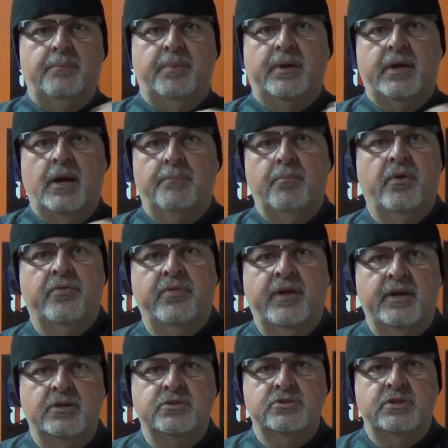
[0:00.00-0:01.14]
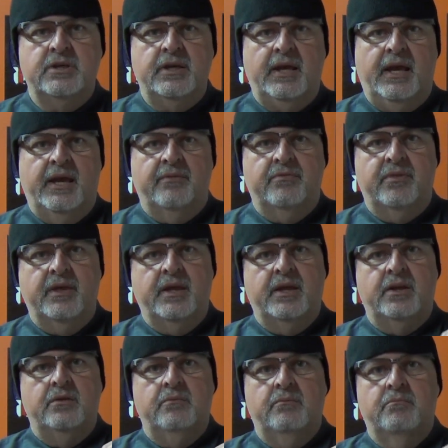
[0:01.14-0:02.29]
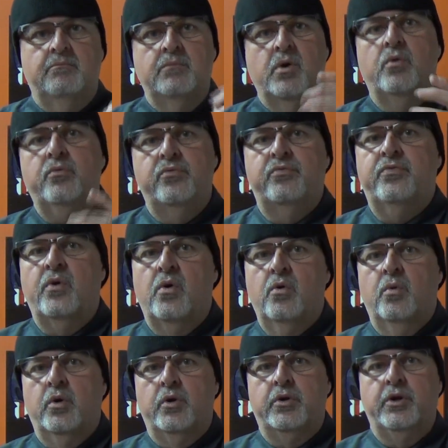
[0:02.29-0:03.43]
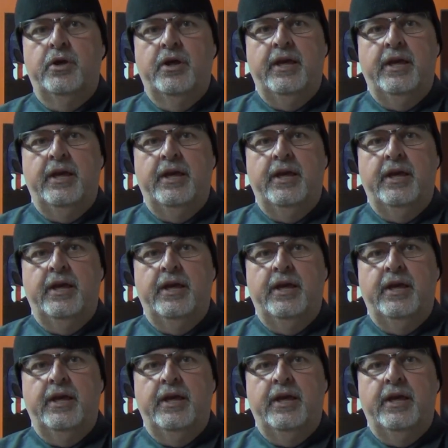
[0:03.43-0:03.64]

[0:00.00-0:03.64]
up a couple of things and then move forward.